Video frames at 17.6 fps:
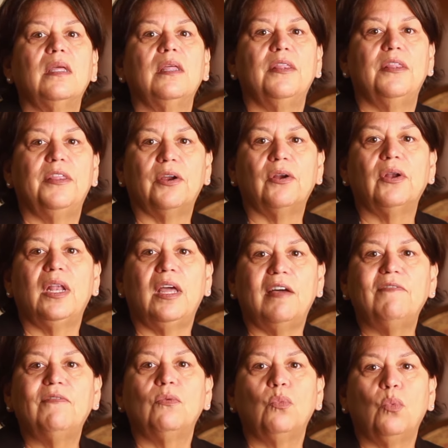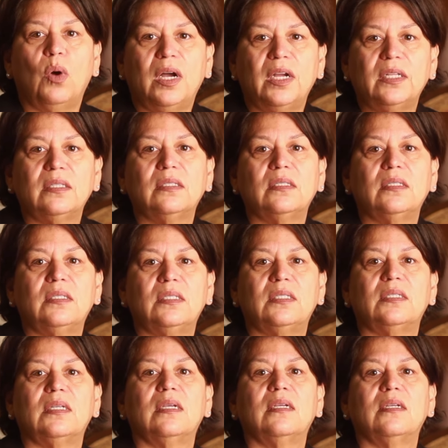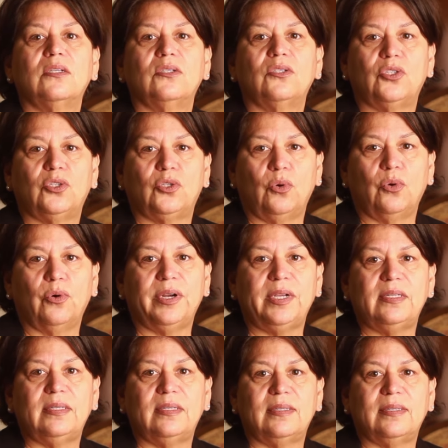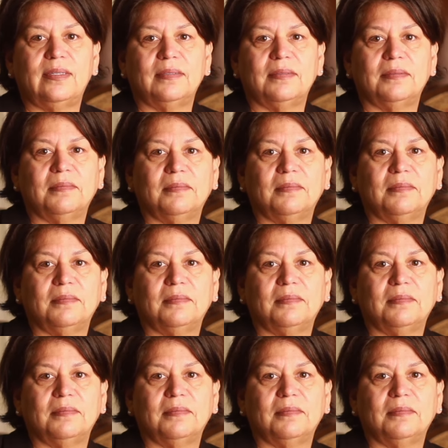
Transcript: their loved ones' stories.